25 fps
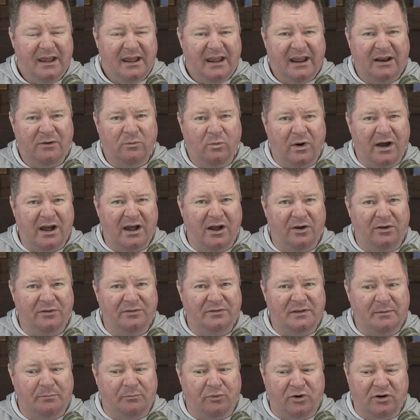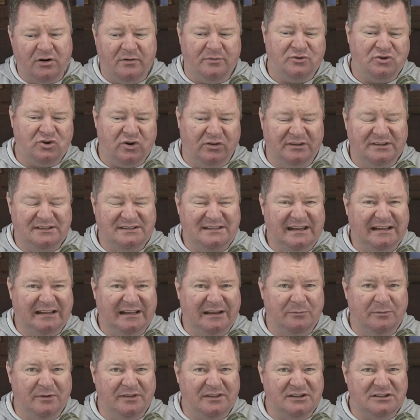And while the Border Patrol is
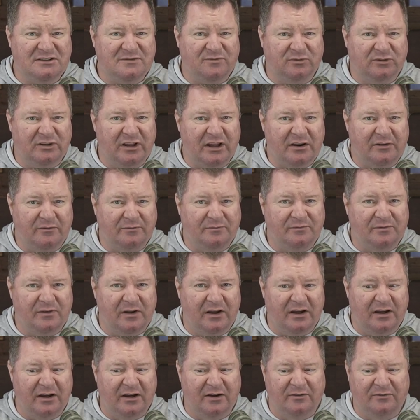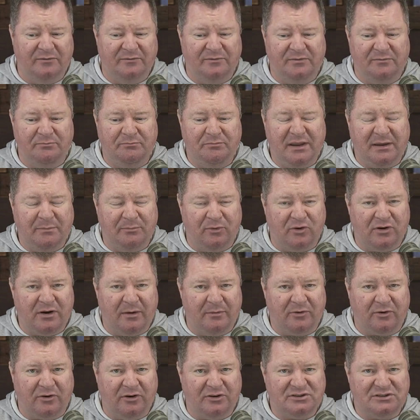dealing with this flood of people
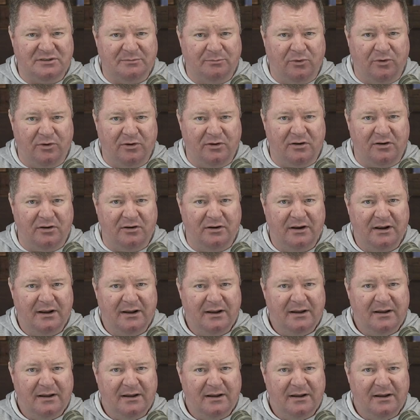coming across the border,